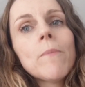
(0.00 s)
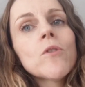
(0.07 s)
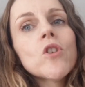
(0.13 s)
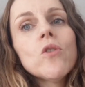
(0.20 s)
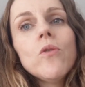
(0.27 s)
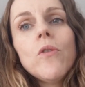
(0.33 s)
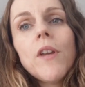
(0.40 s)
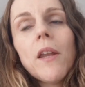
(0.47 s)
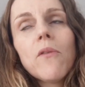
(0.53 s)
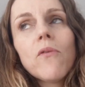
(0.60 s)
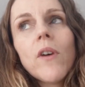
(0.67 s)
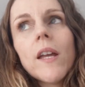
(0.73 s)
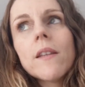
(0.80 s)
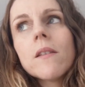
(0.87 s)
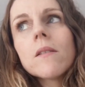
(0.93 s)
I'm sure you can
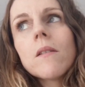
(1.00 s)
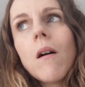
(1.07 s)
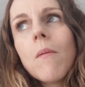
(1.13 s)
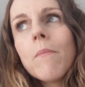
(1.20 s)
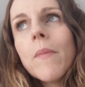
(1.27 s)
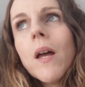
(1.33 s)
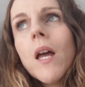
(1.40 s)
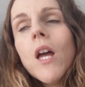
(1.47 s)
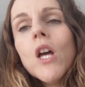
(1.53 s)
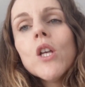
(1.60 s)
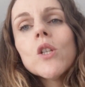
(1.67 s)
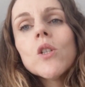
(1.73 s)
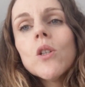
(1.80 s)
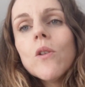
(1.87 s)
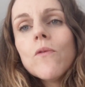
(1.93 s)
find some
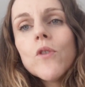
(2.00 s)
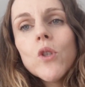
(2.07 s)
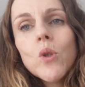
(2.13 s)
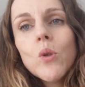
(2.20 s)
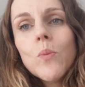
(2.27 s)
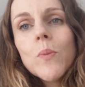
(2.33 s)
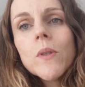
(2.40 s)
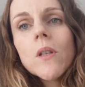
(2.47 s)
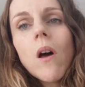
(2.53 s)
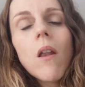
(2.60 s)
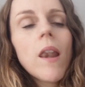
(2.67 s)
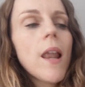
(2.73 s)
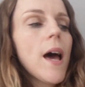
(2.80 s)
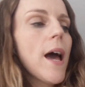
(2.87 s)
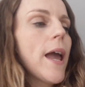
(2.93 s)
sort of dupes
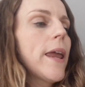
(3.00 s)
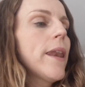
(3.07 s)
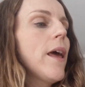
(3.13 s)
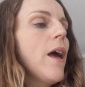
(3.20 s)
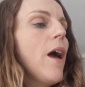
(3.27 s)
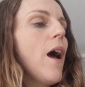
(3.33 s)
online,